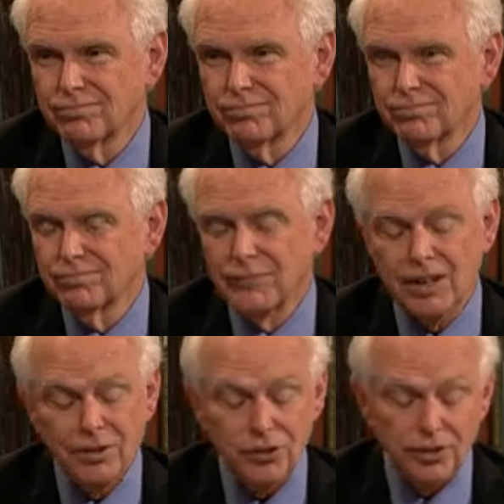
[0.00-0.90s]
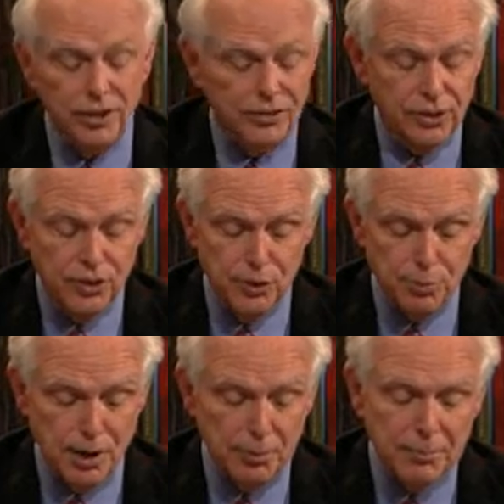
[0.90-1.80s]
there is. And it certainly is a huge
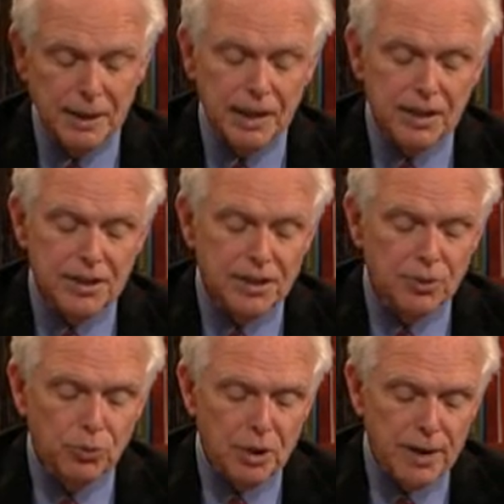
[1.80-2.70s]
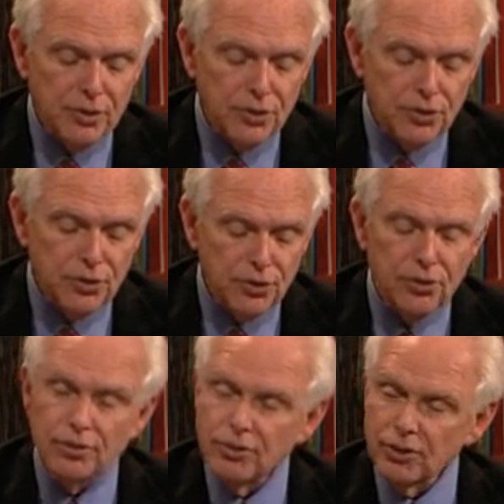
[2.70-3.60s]
problem. What about this
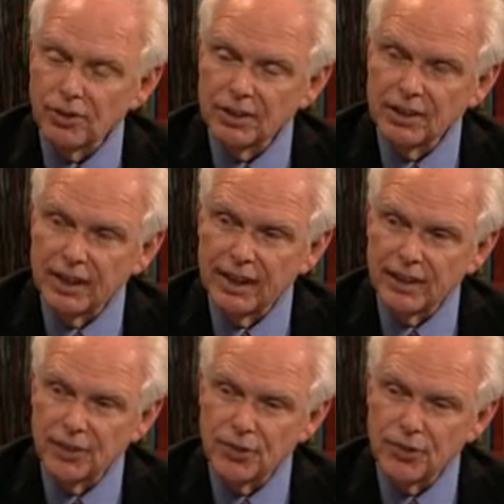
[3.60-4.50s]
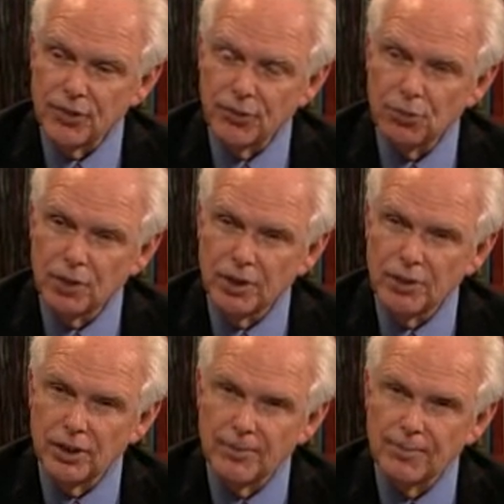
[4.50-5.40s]
issue of early diagnosis? Where do
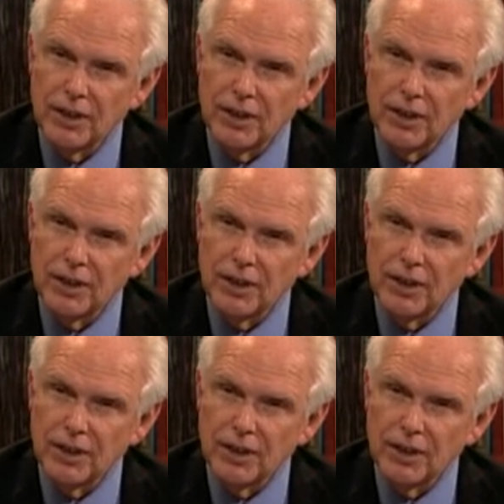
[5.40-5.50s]
we,